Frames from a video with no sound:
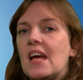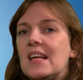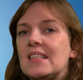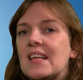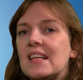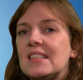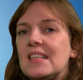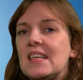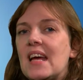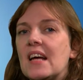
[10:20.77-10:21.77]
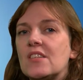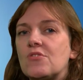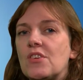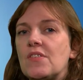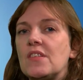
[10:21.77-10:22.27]
is that D has
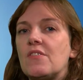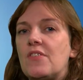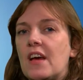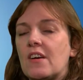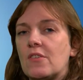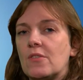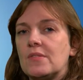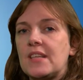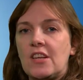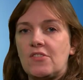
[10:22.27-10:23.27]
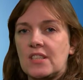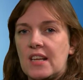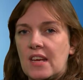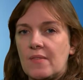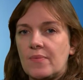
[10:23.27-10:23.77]
driven the vehicle
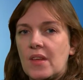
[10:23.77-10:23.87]
dangerously.